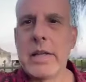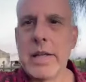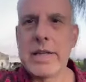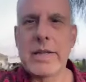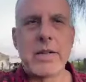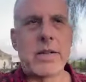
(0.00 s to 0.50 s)

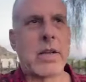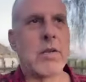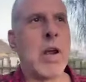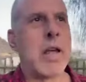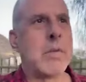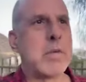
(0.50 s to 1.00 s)
This is the,
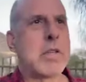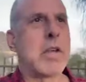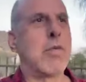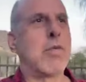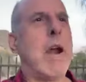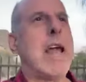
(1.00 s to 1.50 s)
it was the
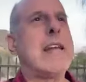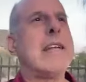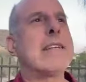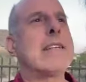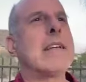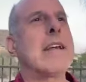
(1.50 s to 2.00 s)

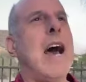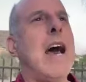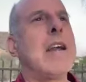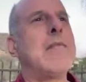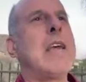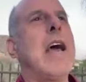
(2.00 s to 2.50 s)
greatest
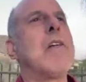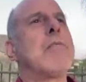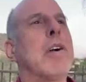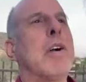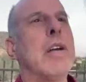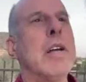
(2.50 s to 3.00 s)
economy
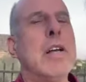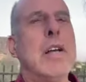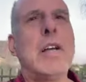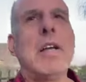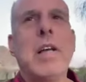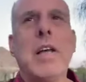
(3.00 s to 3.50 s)
ever.
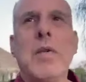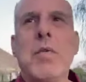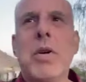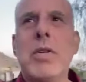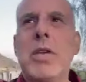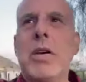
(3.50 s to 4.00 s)
It
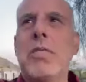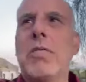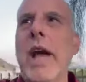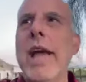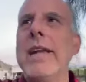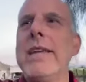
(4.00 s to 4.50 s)
was the
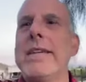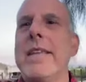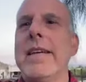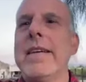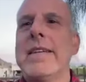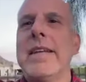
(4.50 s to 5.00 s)
greatest
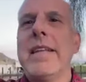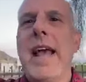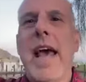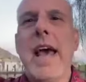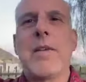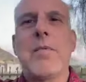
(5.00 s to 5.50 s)
this and
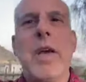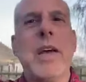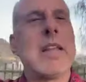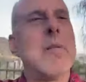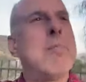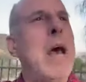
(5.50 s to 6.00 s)
that. We
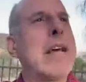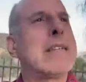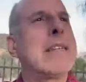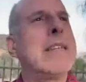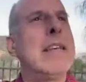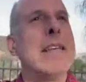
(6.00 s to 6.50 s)
had the
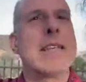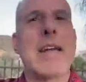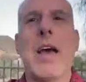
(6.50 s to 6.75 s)
best this.